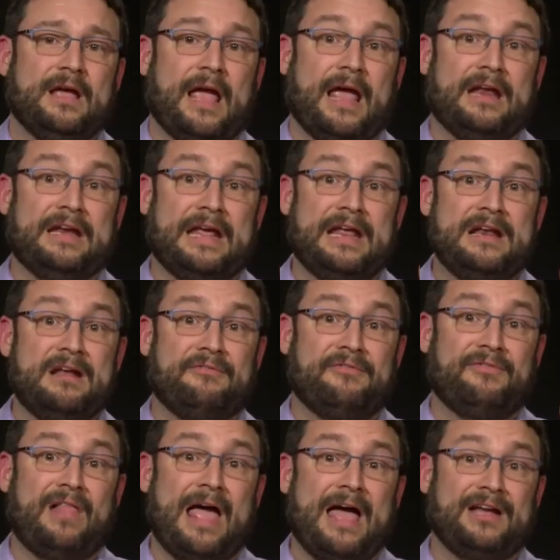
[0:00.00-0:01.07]
And in a
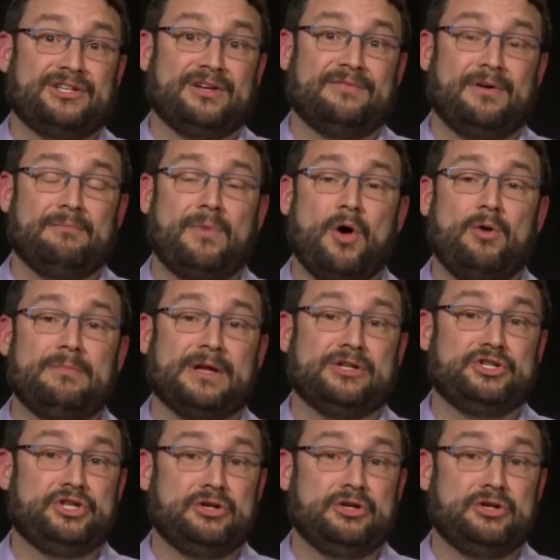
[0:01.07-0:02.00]
flash of a moment,